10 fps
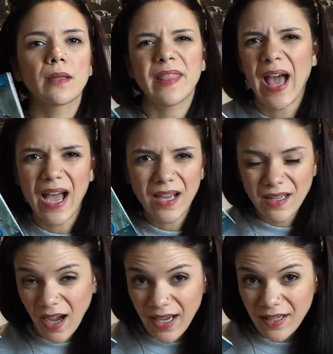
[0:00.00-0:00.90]
that
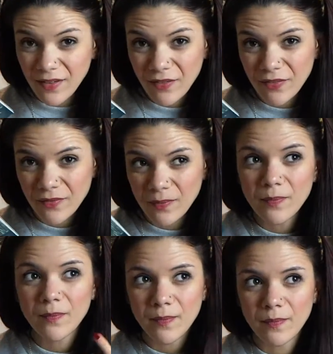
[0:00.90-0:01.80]
kind of
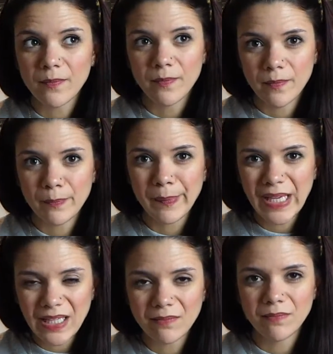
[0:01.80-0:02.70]

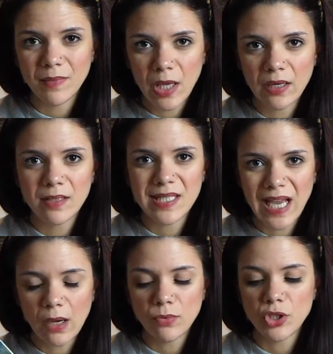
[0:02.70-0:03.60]
beat and
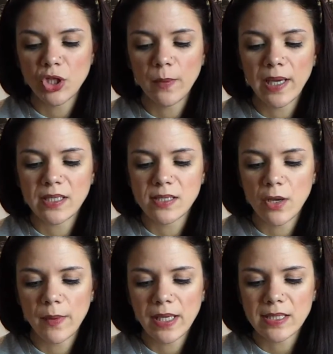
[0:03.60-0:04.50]
sound to it. So
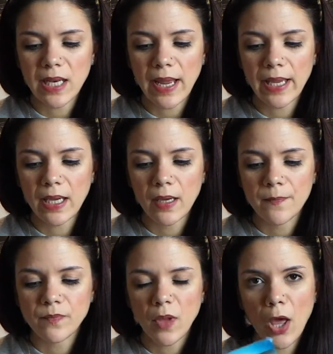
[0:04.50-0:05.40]
it's like
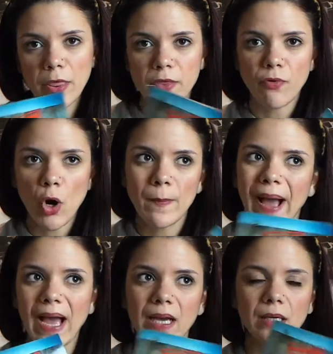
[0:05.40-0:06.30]
a
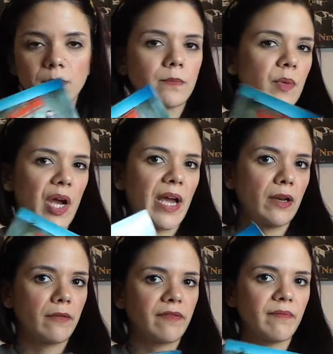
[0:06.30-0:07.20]
throwback kind
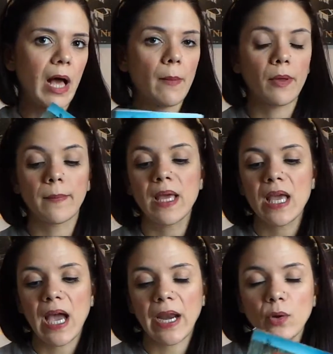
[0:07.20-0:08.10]
of album.
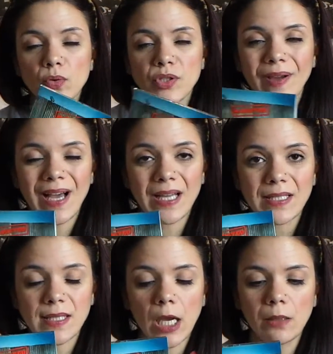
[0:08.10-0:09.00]
And it also has